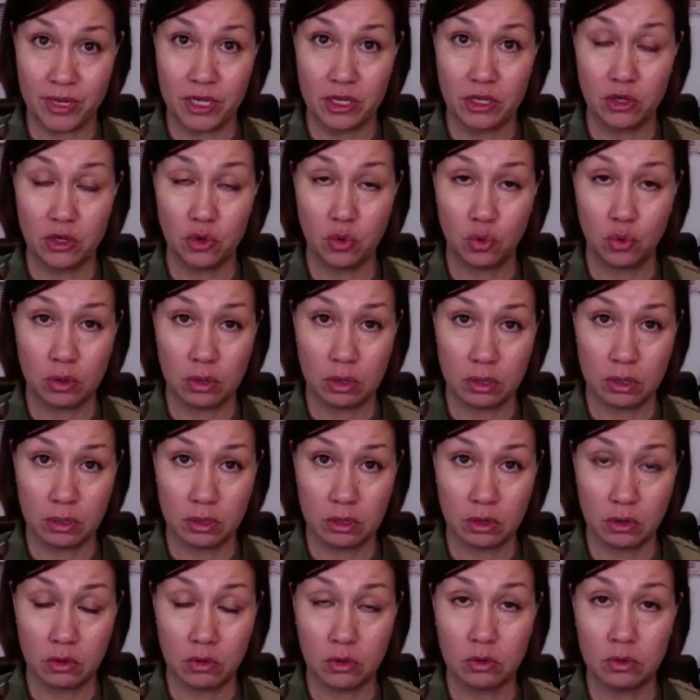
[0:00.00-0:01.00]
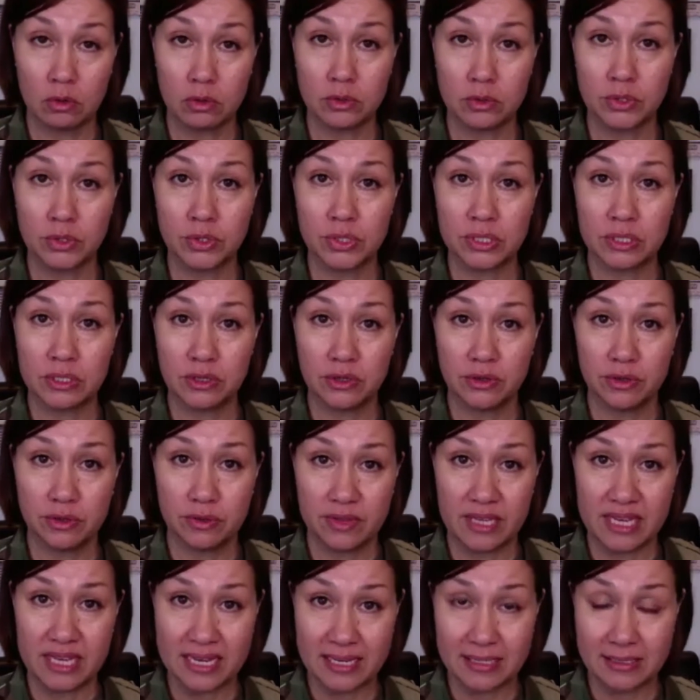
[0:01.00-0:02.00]
your goals,
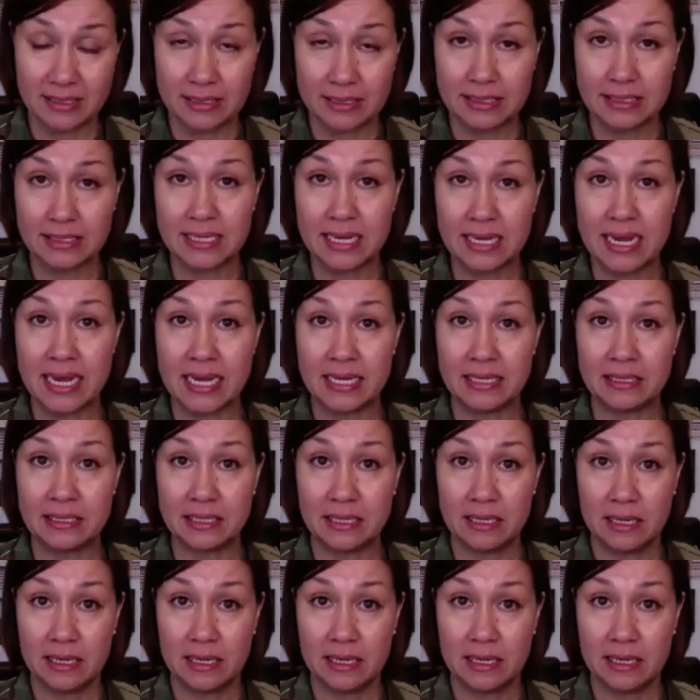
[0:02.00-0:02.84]
the end state,